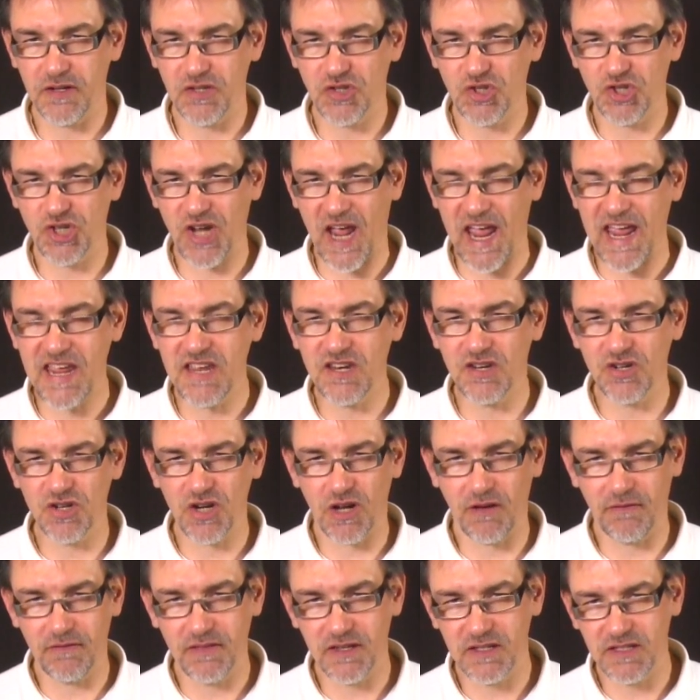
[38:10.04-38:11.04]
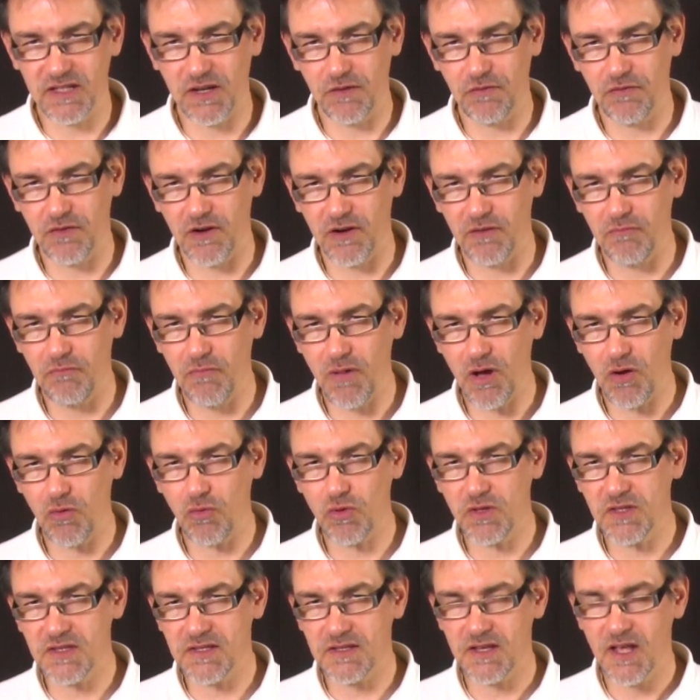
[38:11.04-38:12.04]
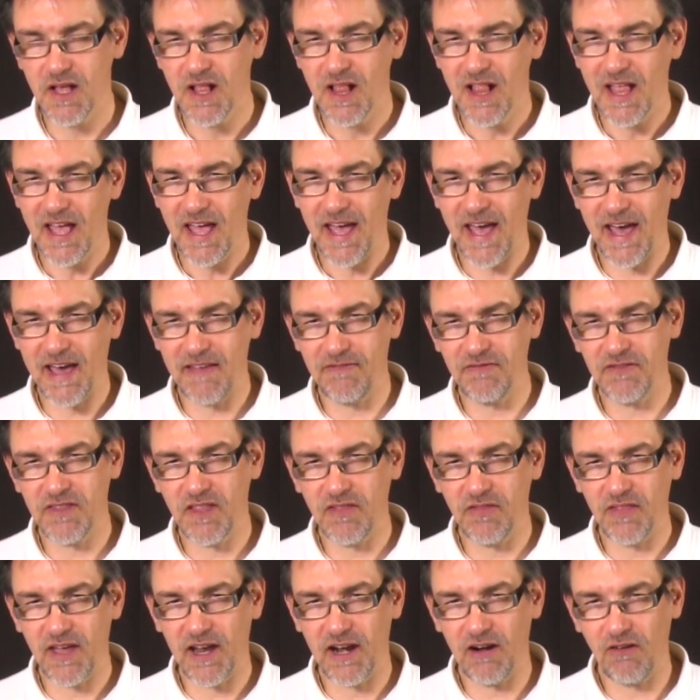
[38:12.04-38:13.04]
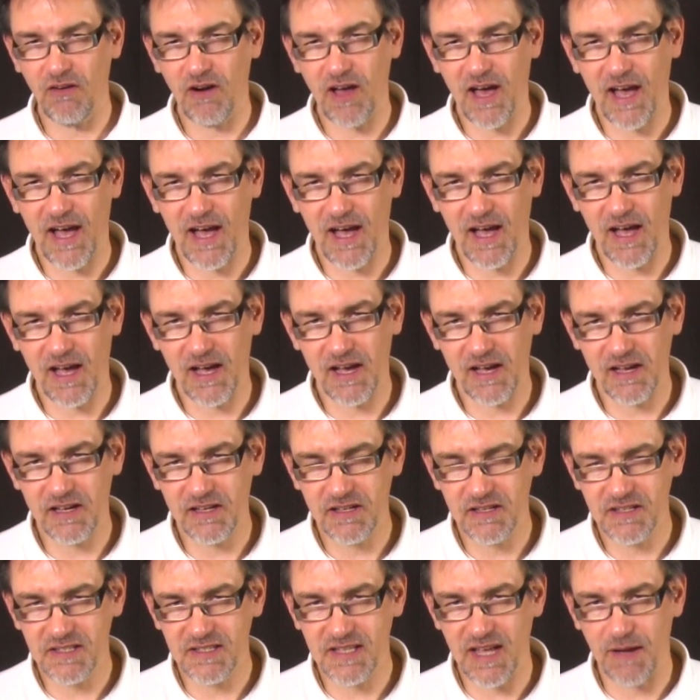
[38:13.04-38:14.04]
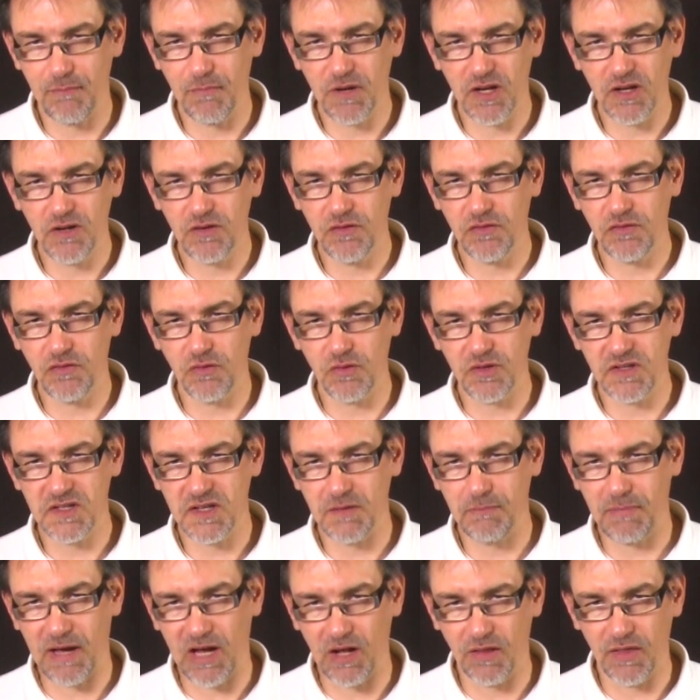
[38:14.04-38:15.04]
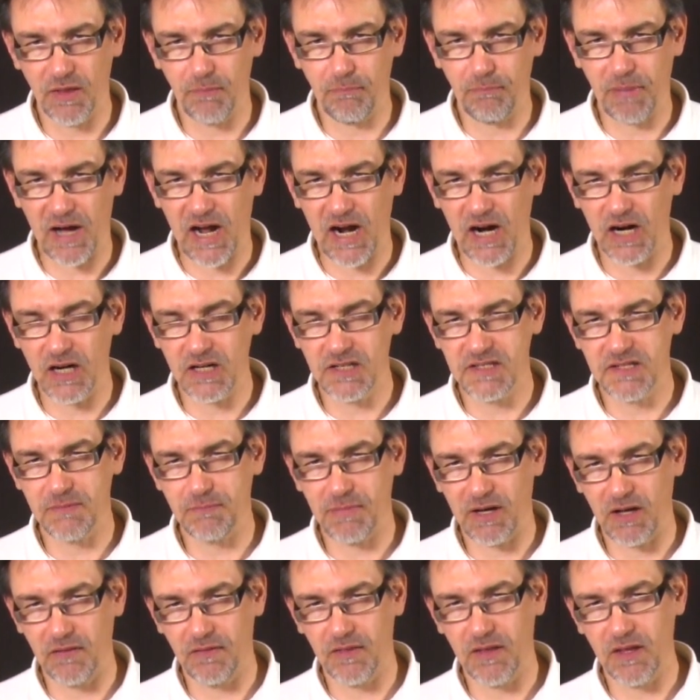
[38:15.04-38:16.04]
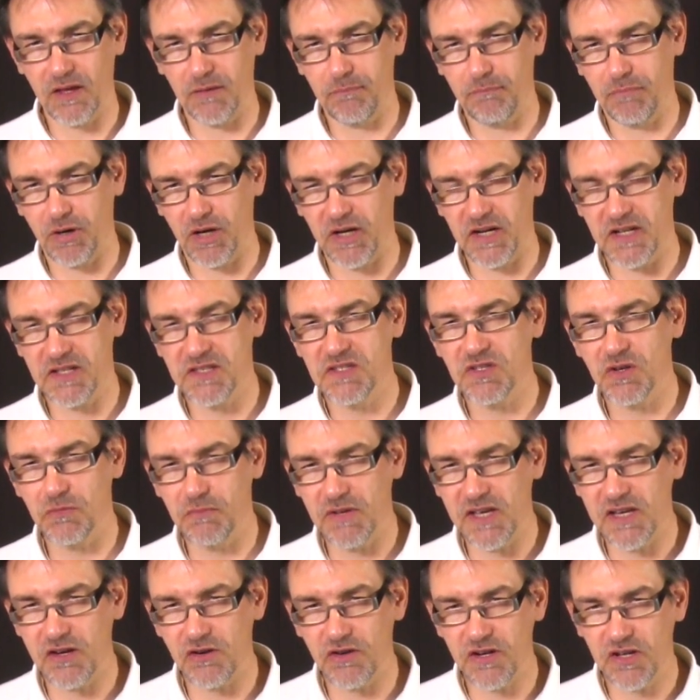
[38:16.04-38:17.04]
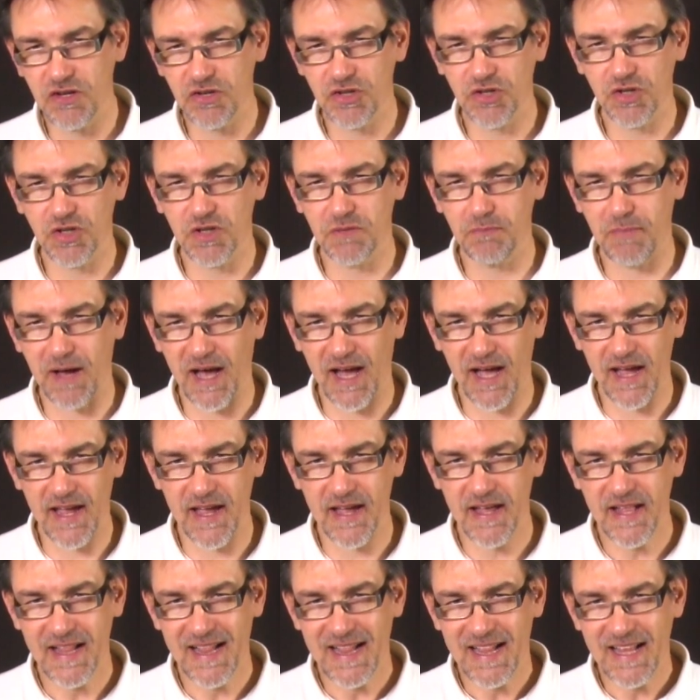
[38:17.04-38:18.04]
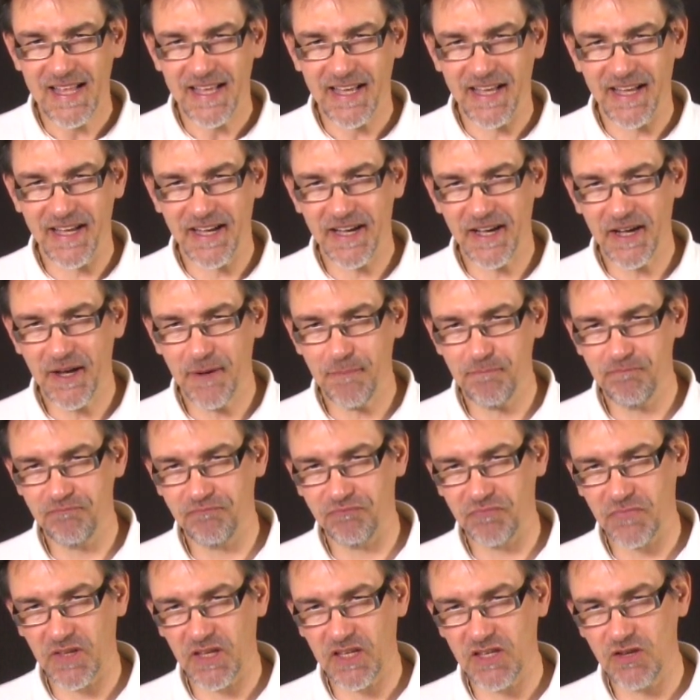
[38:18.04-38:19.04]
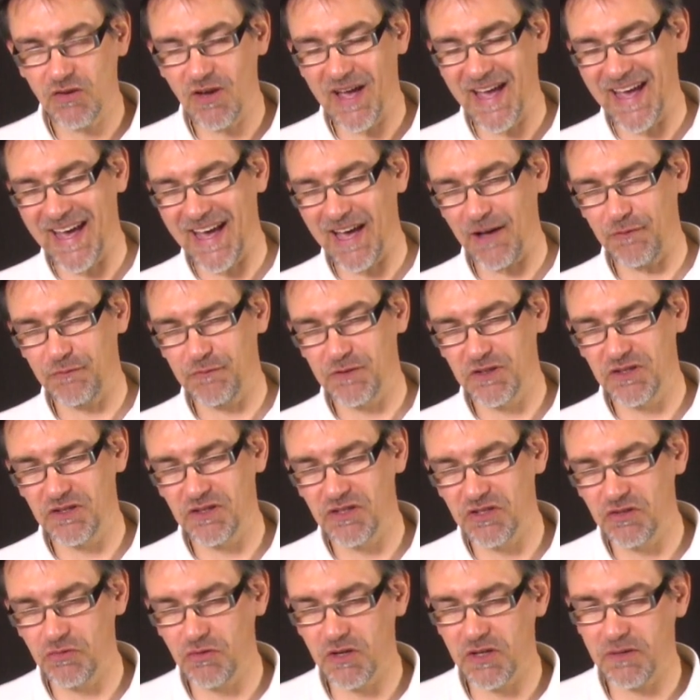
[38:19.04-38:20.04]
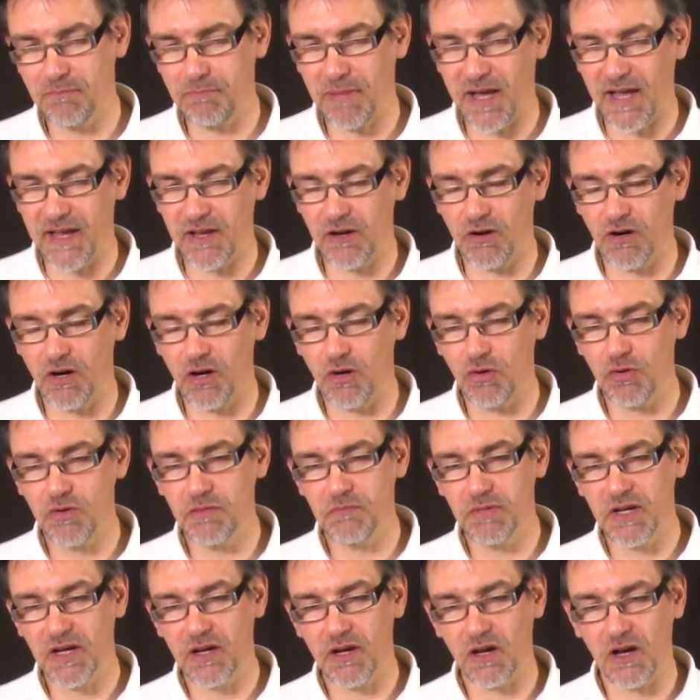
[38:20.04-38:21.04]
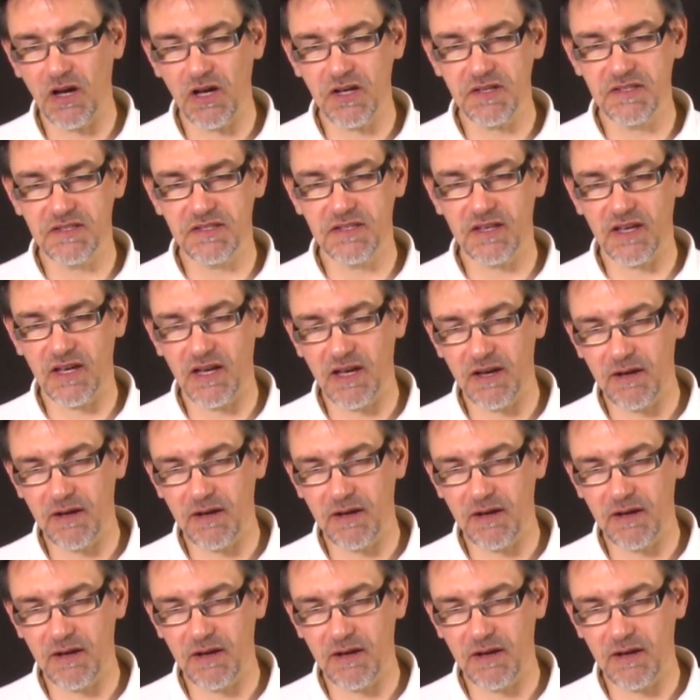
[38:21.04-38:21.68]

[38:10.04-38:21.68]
change of the different modes, and there are some infos about the parts, about the potentiometer you should buy. You have to do it by your own, because